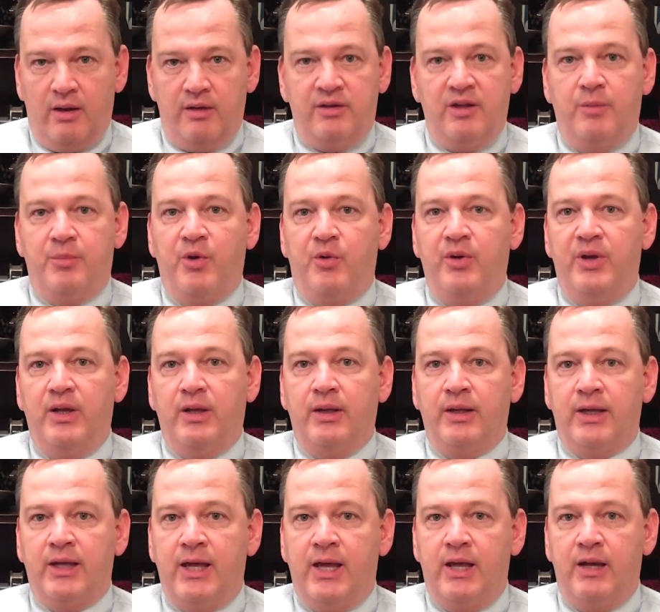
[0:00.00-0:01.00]
Tip
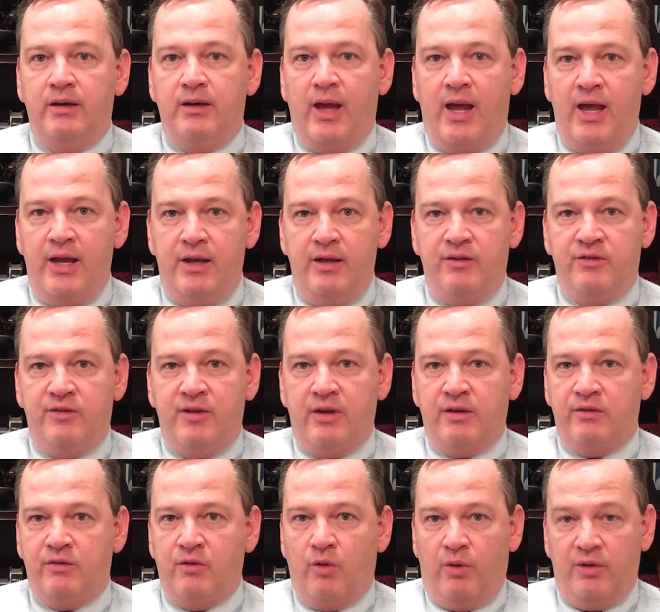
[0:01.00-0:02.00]
O'Neill again,
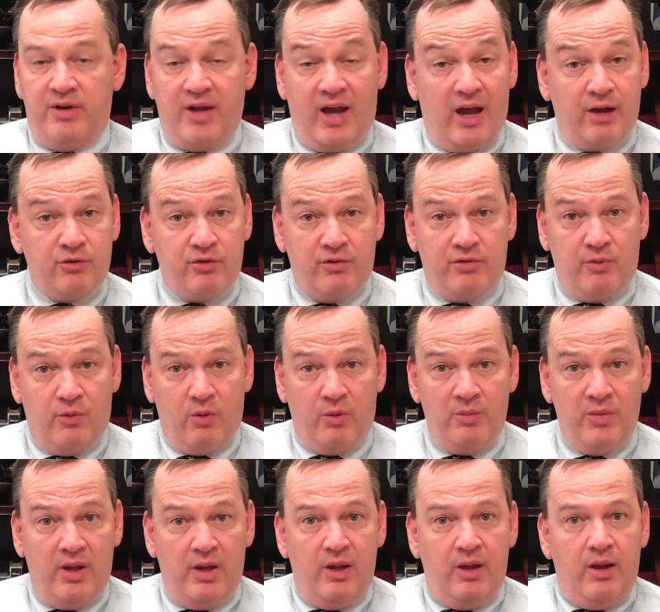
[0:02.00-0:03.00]
86 on tax
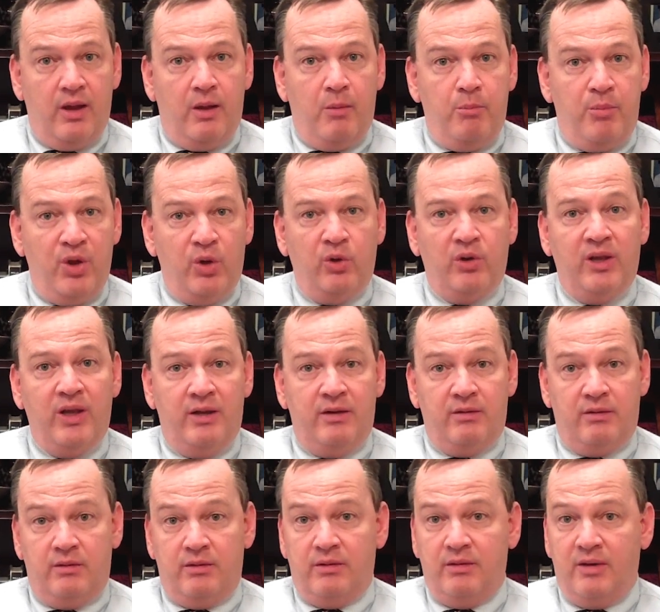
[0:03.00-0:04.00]
reform. Bill
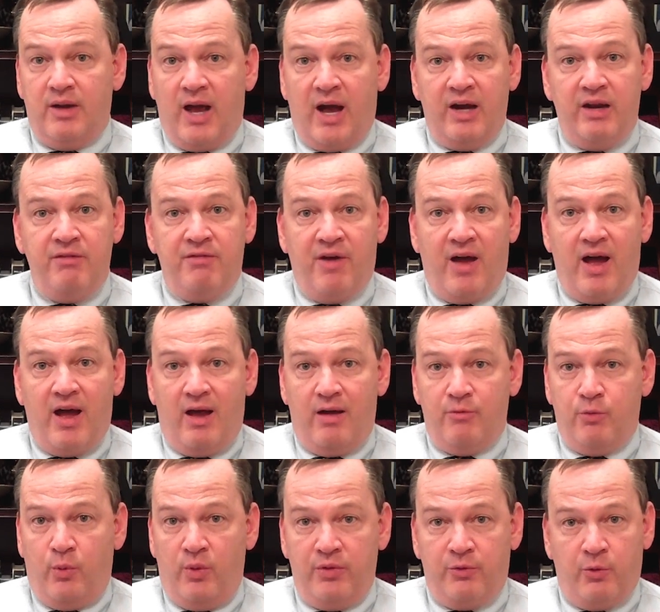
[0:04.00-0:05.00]
Clinton,
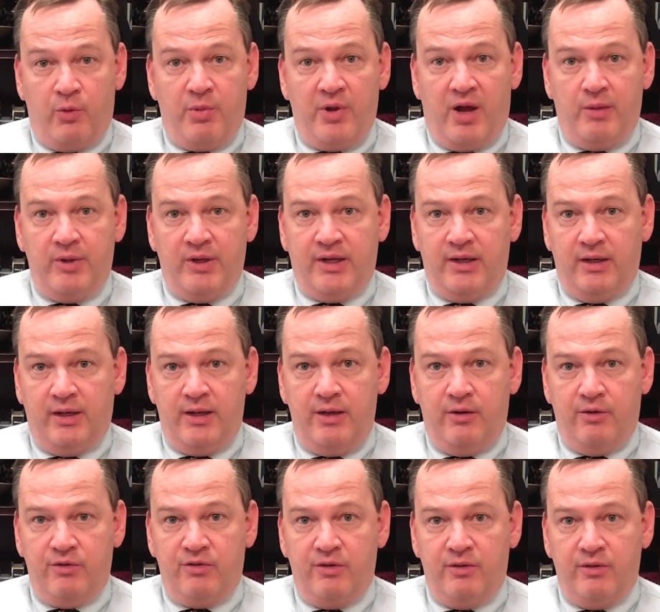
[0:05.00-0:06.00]
95, with Republican
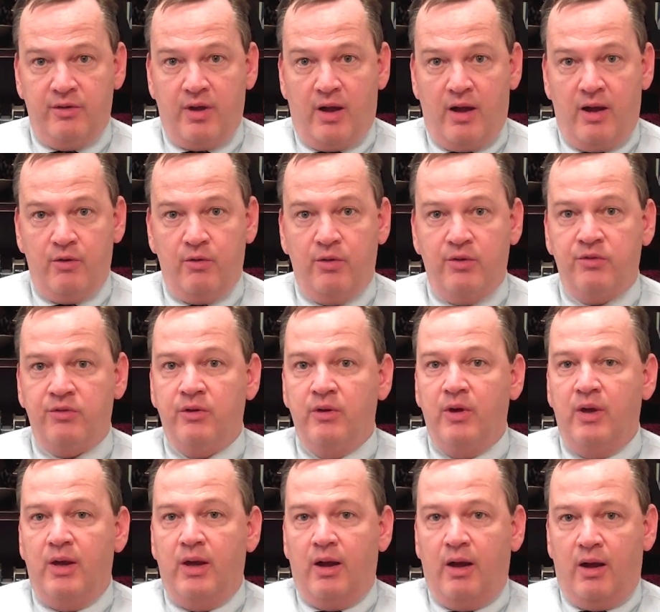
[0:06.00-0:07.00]
leaders in Congress,
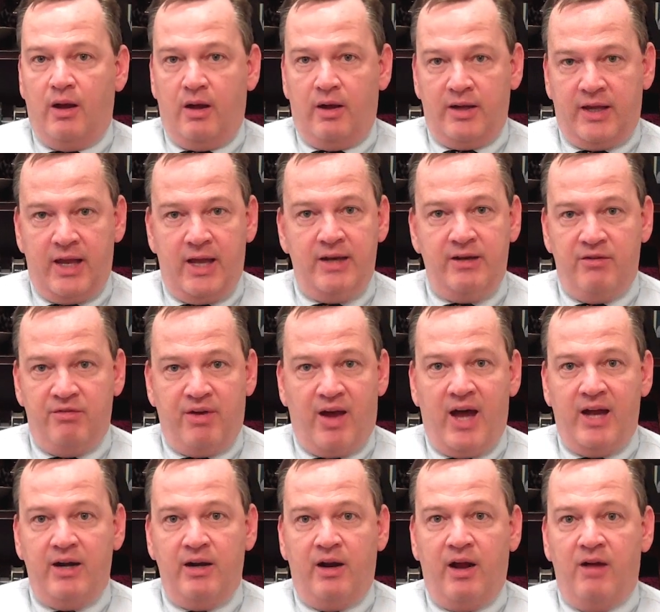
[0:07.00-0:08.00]
again,
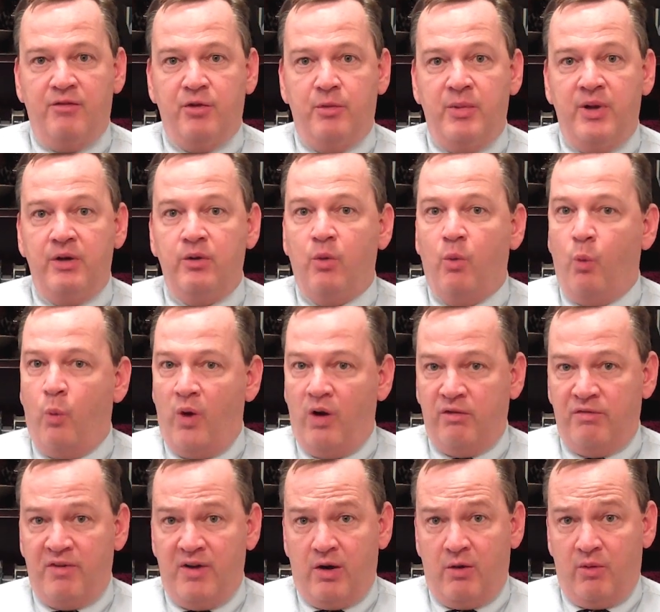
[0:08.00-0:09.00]
divided government,
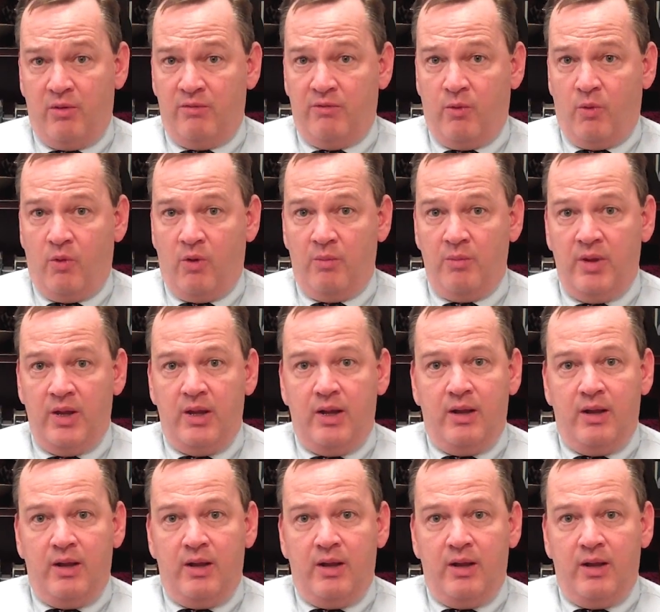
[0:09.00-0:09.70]
welfare reform.